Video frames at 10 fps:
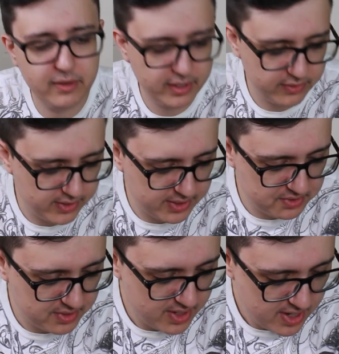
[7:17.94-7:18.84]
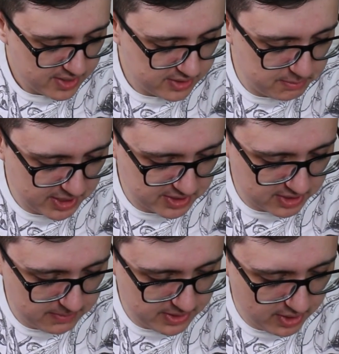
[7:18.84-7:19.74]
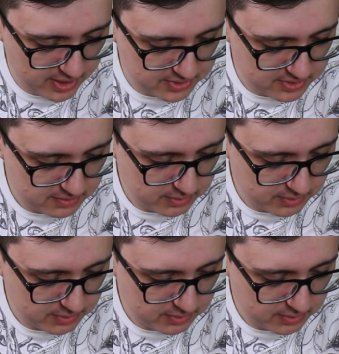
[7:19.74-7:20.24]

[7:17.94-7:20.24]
like this. Seems like it's gonna be nuts,